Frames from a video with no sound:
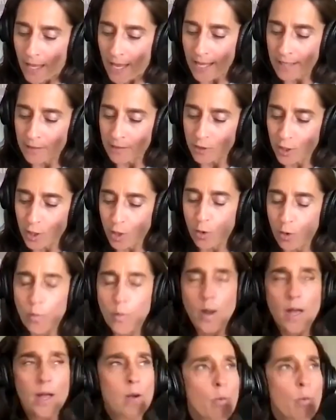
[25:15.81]
and so
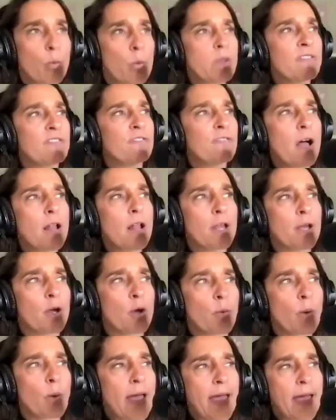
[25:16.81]
we
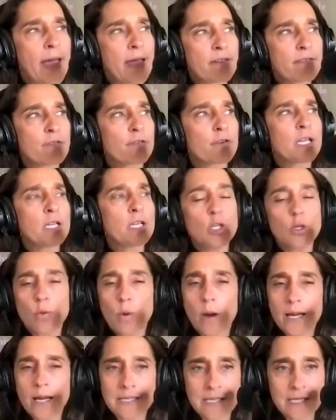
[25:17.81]
follow every new
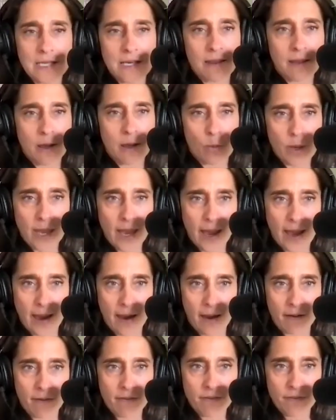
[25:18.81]
idea that we
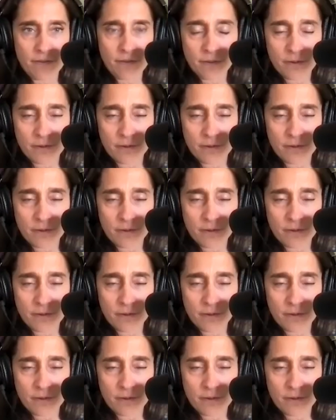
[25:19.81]
have